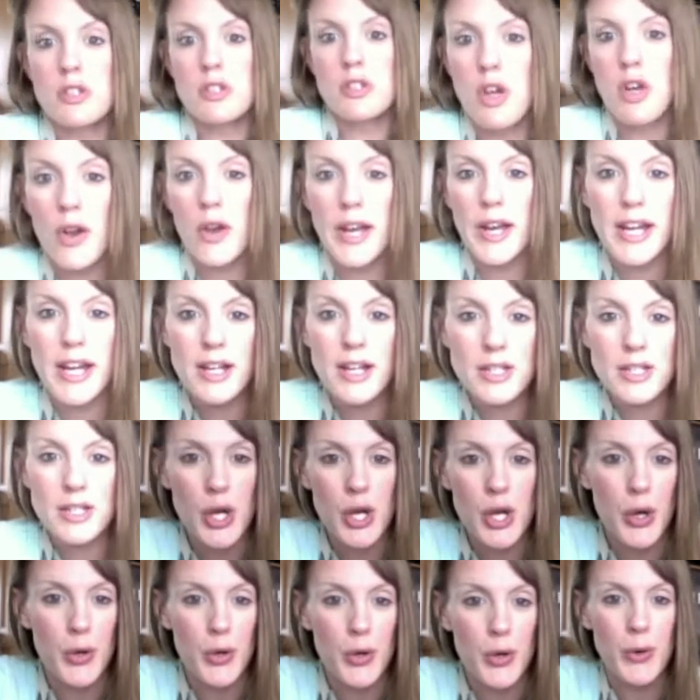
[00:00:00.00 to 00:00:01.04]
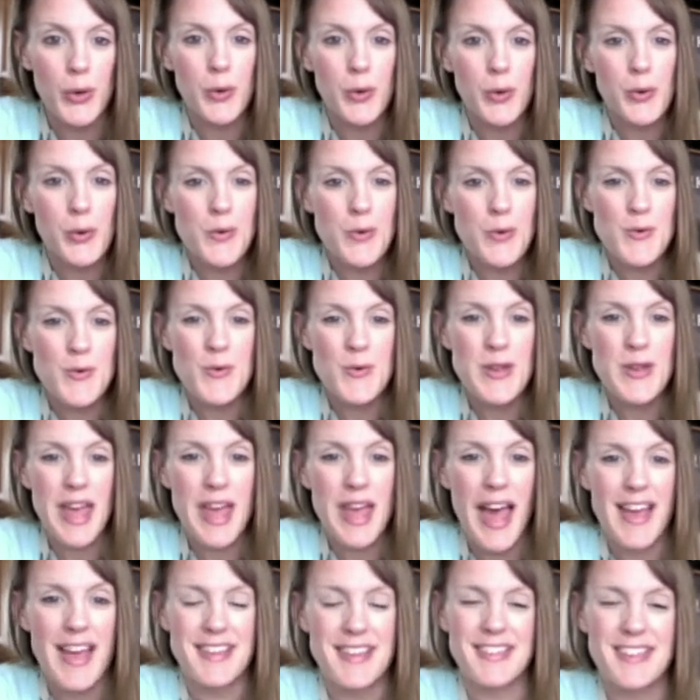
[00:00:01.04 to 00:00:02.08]
Sonic 2,
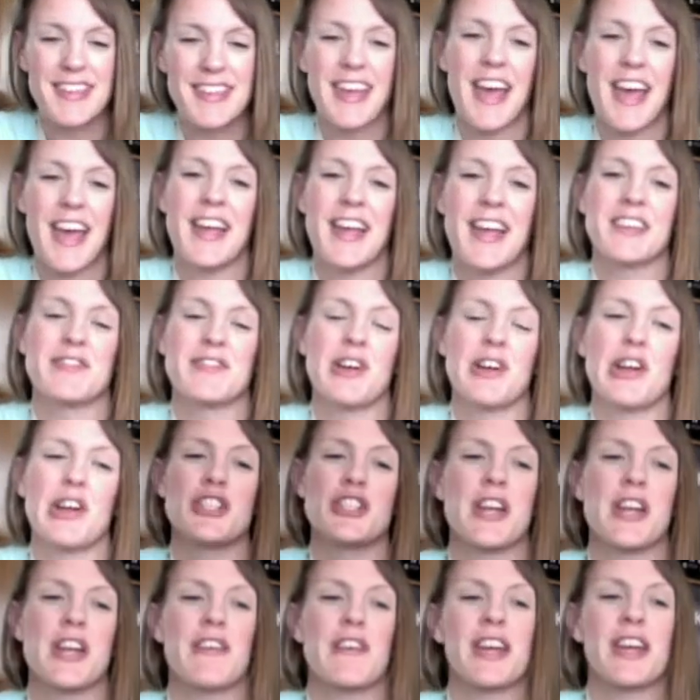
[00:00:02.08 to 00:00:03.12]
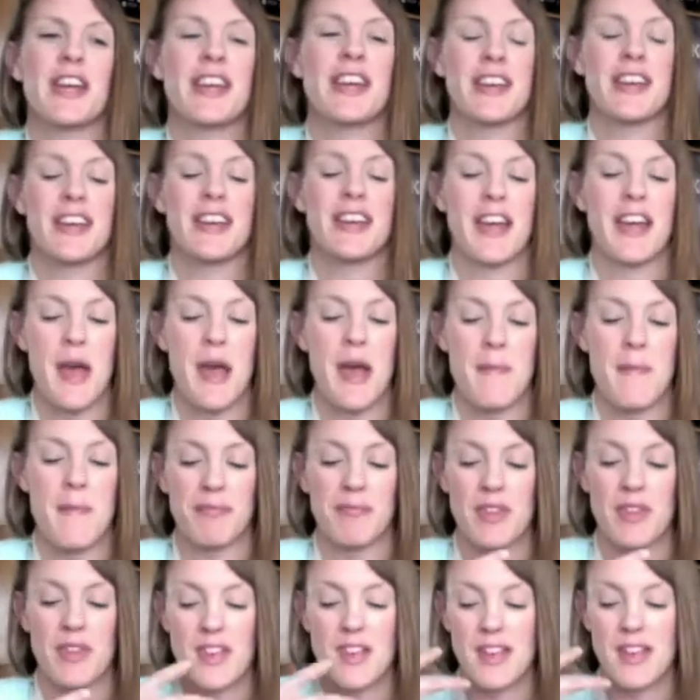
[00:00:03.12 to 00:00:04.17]
yes, again, very generic
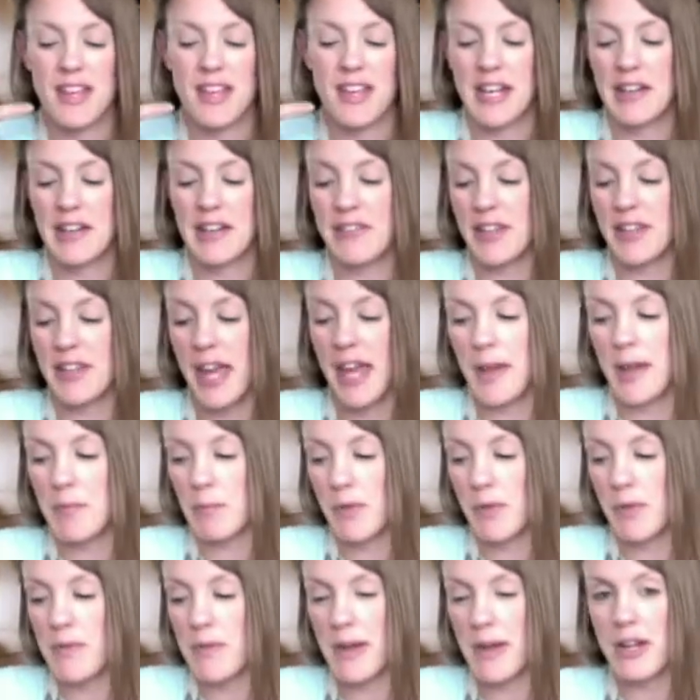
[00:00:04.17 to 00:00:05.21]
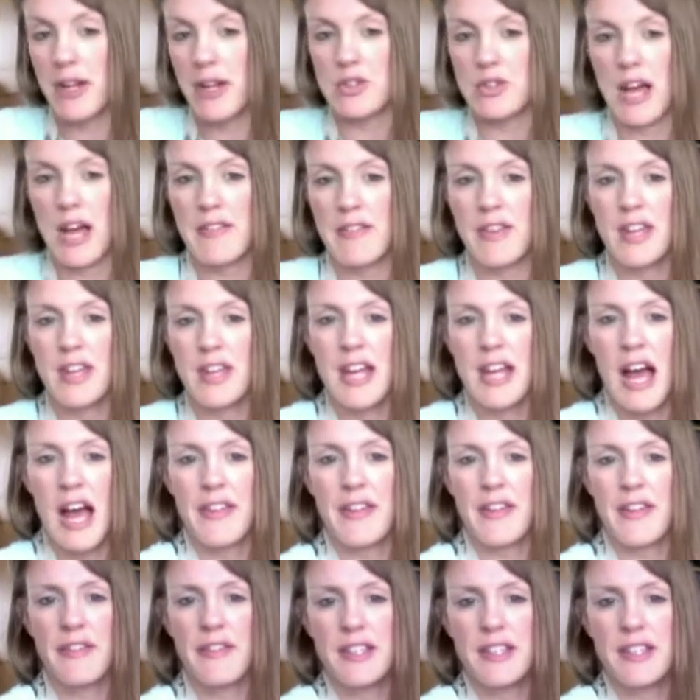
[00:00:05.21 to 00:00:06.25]
kind of game with the Mega Drive.
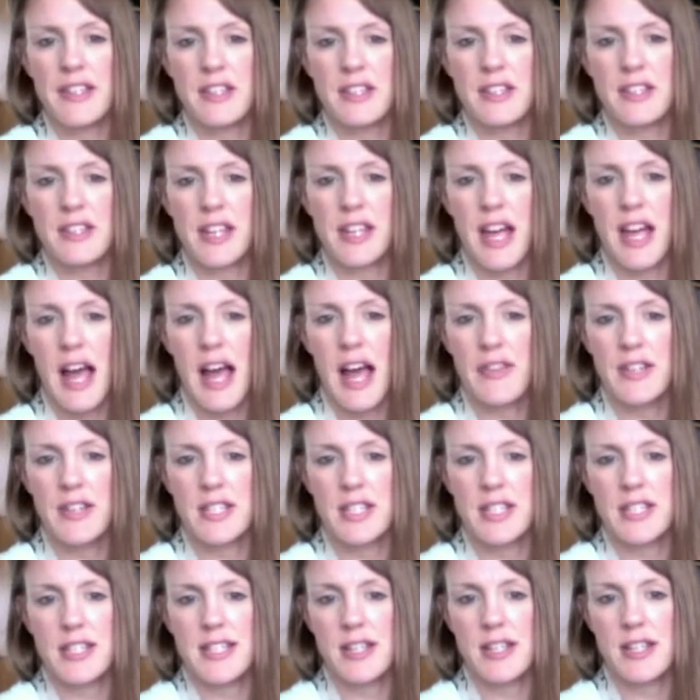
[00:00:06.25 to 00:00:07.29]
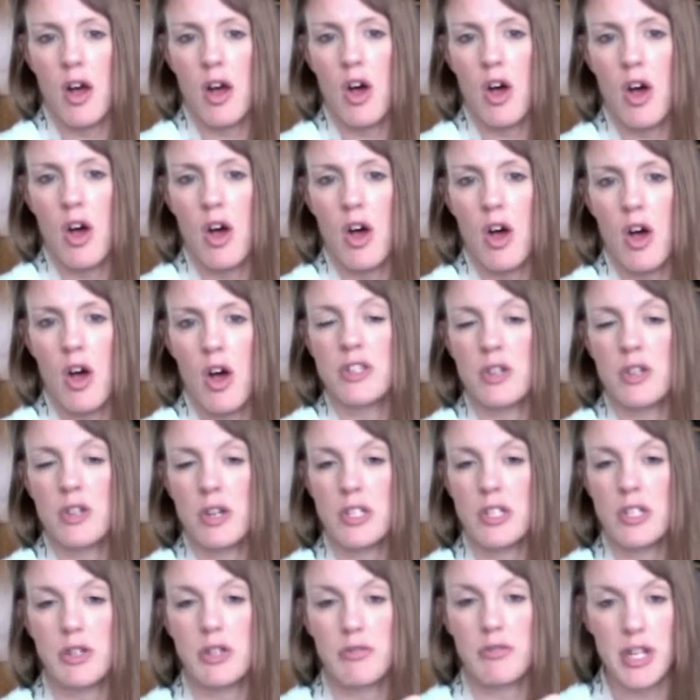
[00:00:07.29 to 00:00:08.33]
I think the guy that did this artwork for Sonic
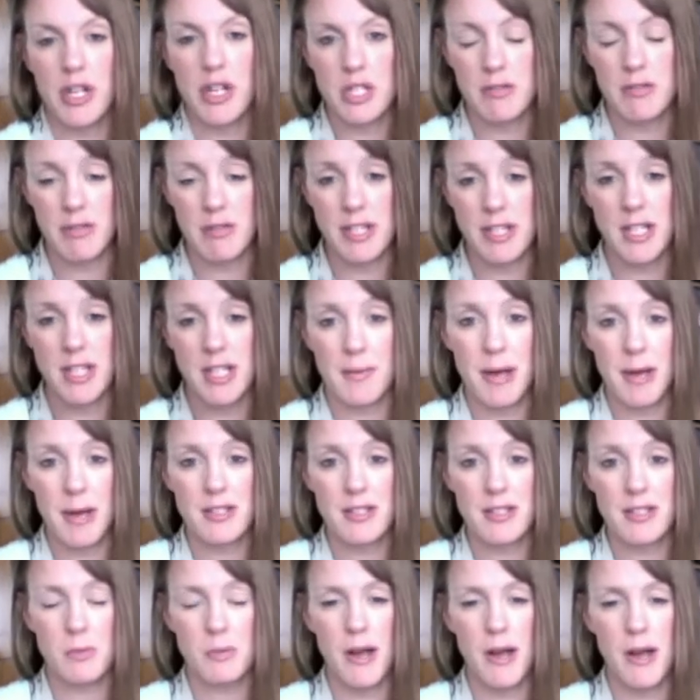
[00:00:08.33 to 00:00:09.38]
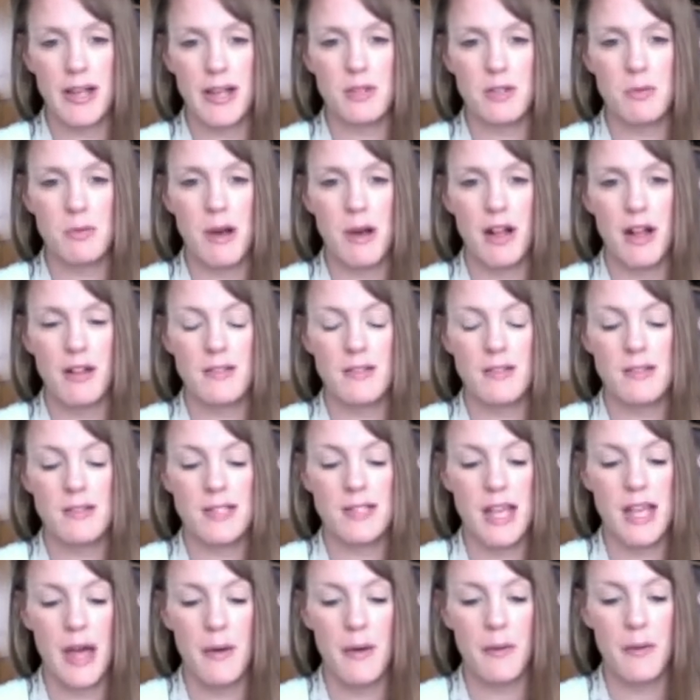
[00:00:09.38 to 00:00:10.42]
2 recently passed away as well,
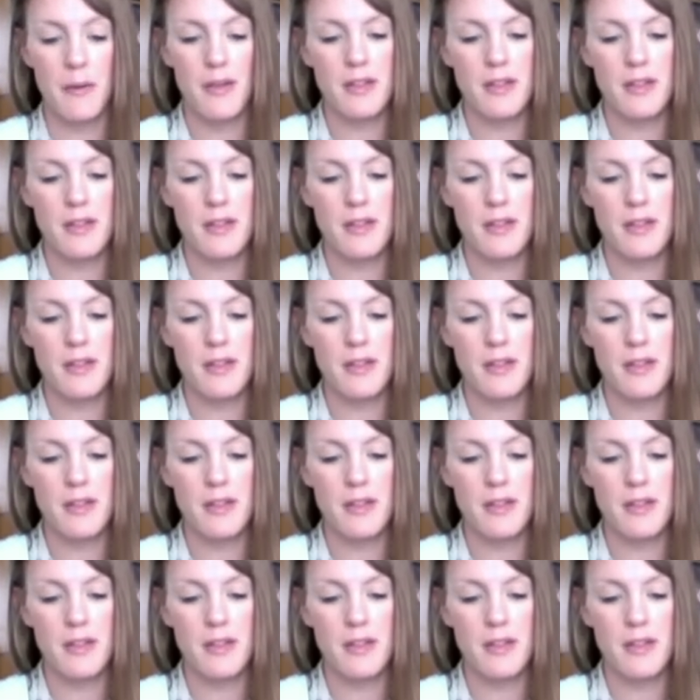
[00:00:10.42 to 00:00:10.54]
so